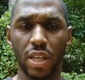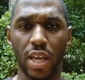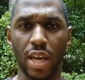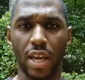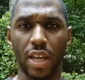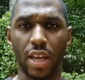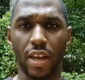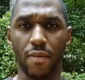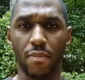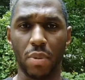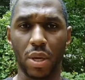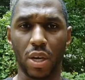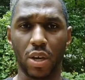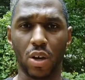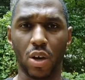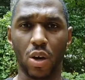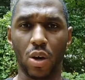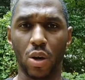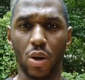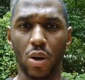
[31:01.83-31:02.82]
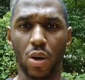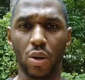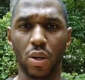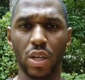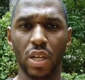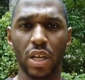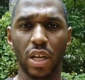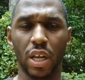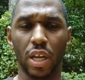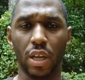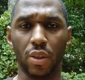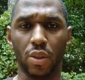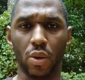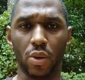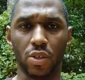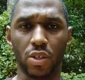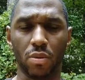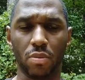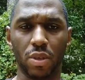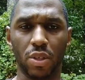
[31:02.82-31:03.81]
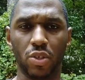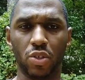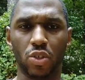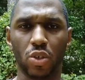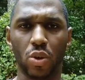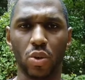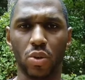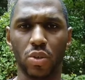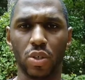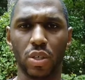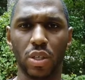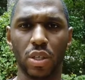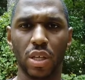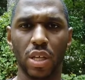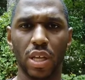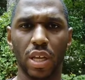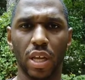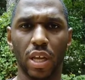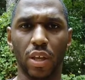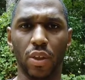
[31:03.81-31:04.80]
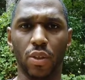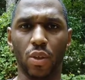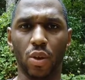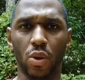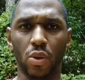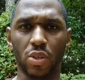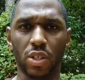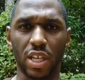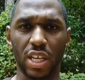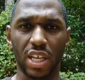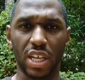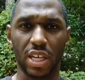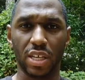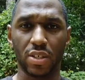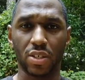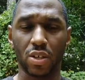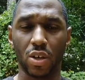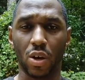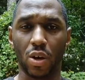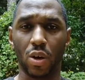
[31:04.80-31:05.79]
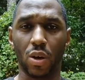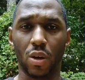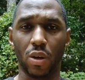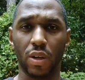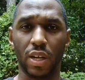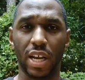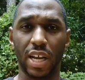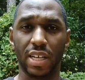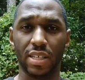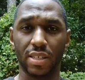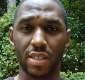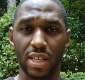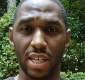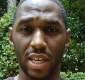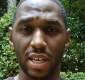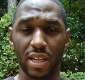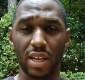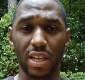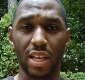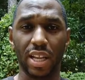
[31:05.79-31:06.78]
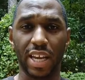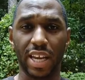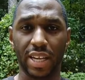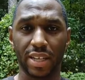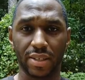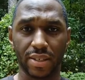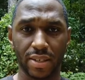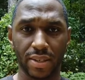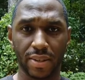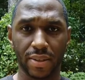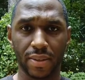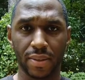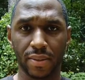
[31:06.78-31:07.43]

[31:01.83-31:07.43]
that have been called, and those that have been chosen, and those that he has called as the elect.